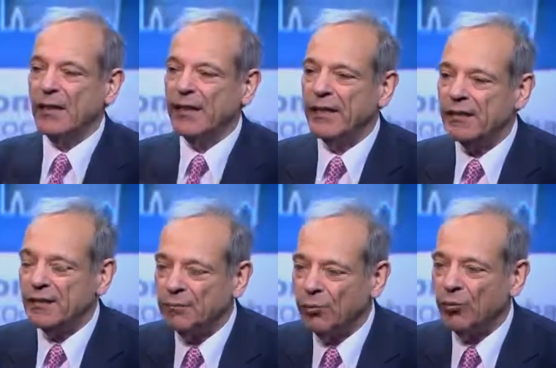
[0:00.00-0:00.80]
it is
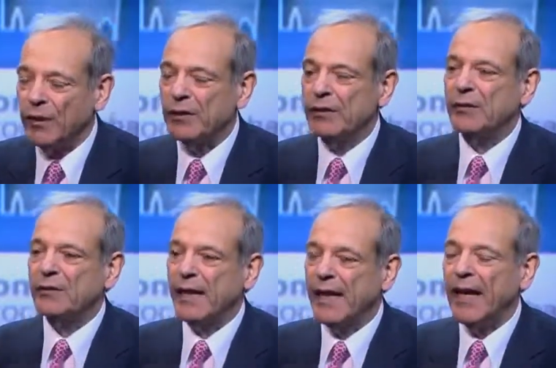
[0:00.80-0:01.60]
important
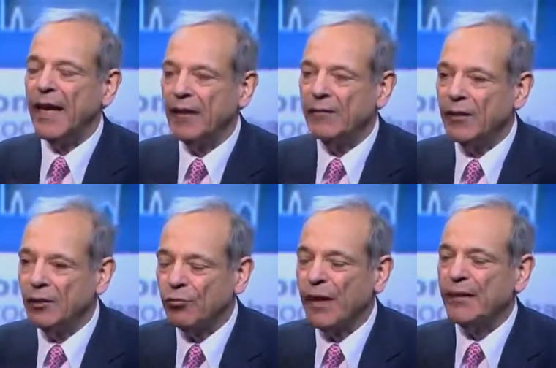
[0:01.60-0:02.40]
to have
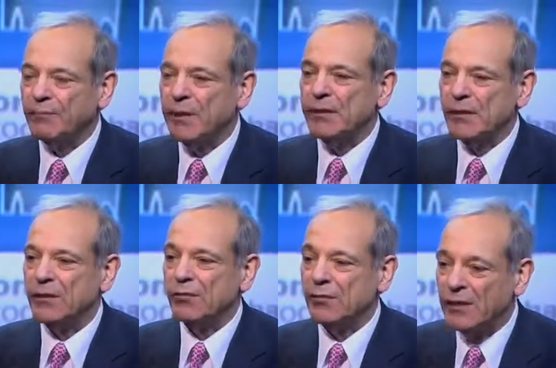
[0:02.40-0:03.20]
great business
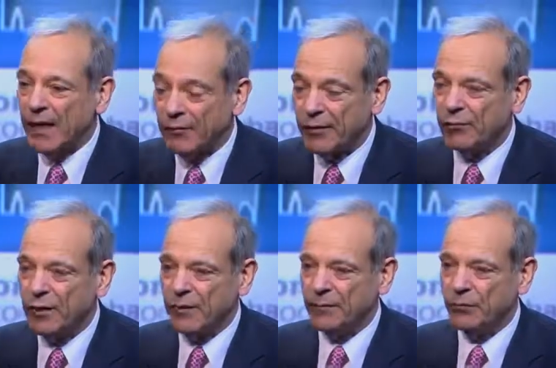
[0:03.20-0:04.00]
schools
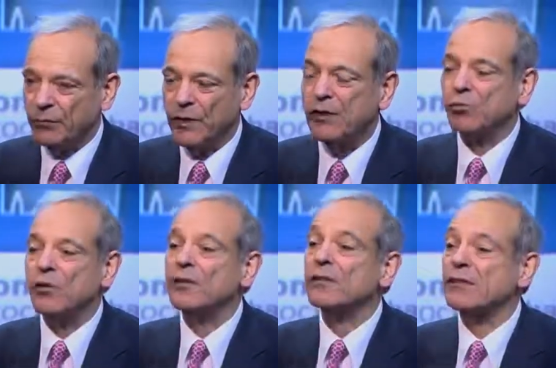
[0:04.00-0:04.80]
everywhere. This
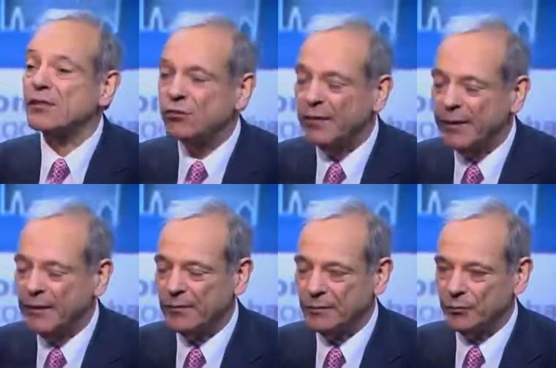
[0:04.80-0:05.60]
world is
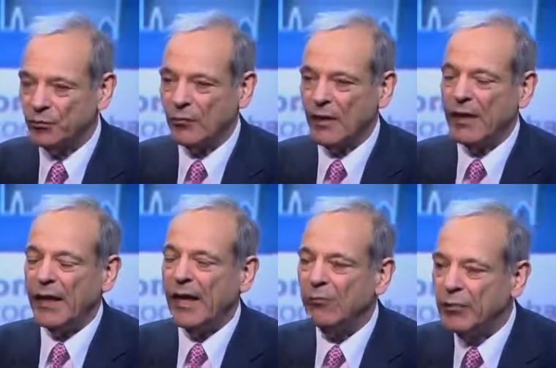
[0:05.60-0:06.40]
distributed,
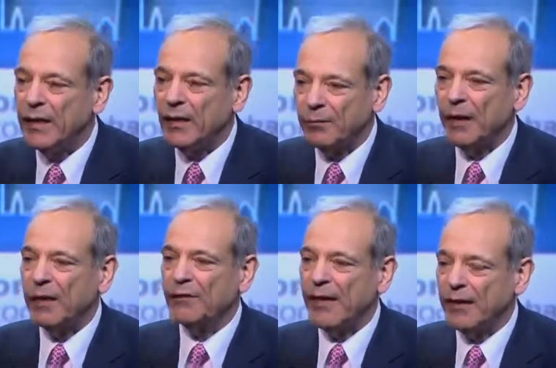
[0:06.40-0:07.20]
and we are
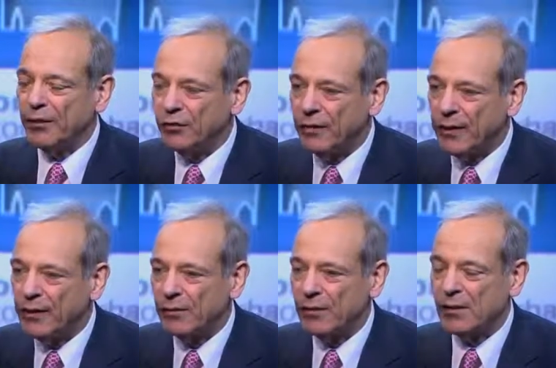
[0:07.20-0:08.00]
part of that new
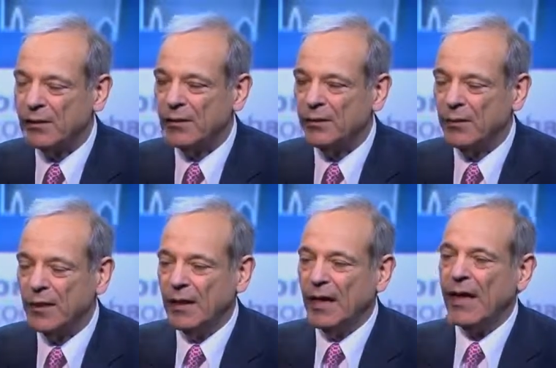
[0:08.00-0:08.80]
ecosystem.
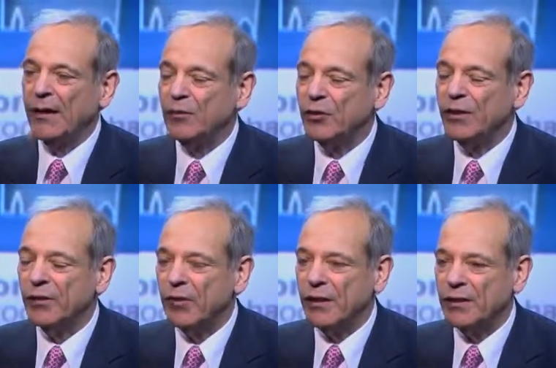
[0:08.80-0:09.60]
I'm
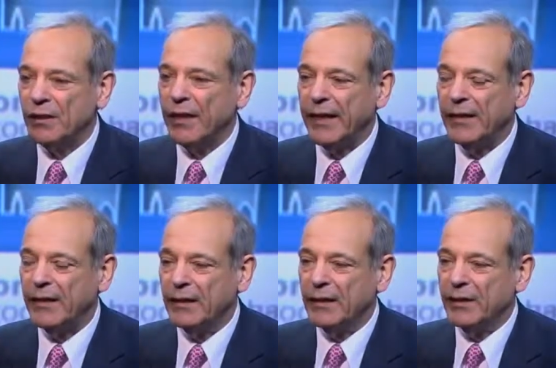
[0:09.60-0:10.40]
learning what it's like
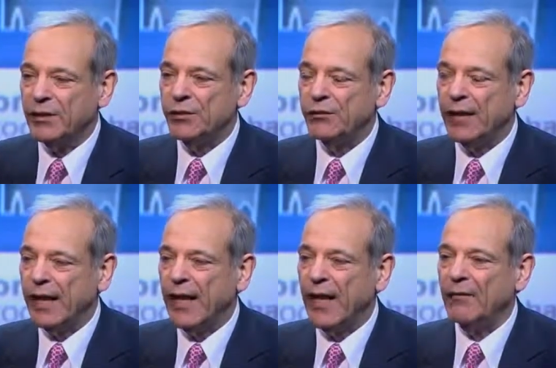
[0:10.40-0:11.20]
to
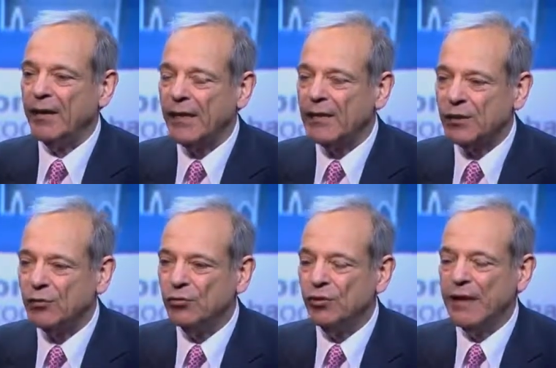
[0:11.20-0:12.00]
have a
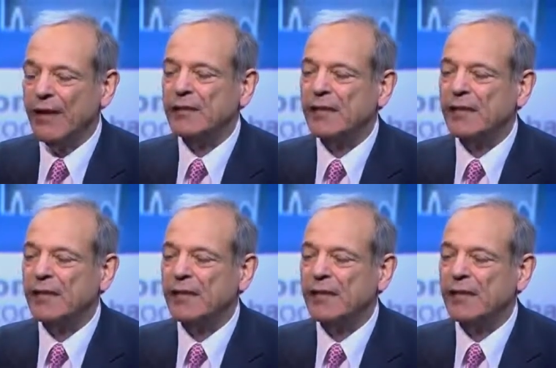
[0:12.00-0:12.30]
school that is